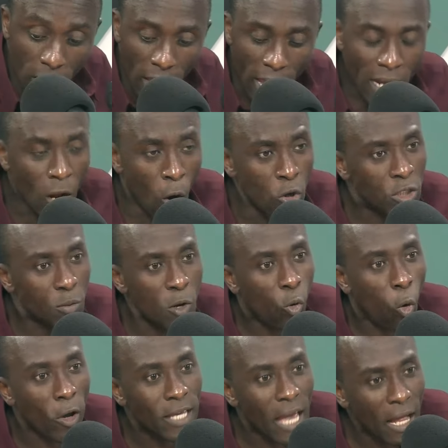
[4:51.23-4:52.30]
And now, you
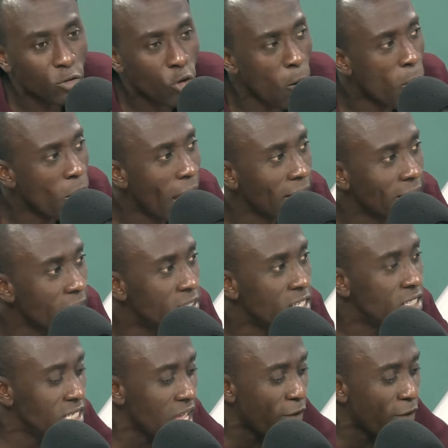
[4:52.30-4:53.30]
ko ye double identity.